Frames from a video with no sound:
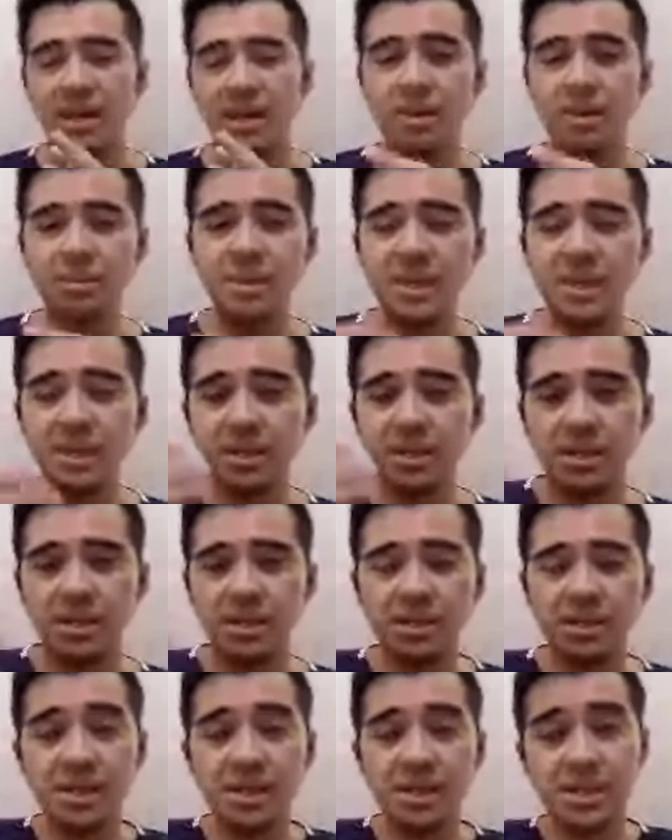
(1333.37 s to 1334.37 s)
Cycling is
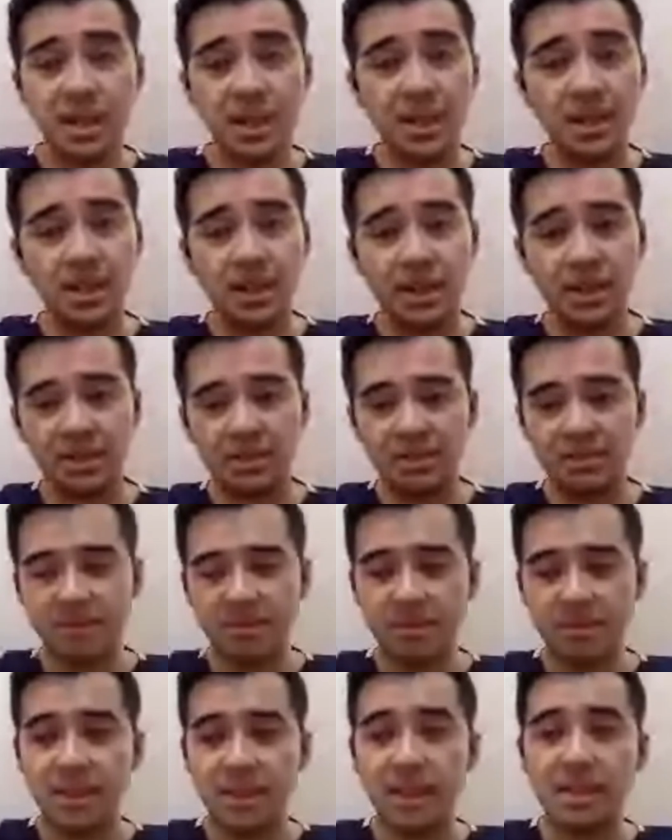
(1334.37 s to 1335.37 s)
actually the first study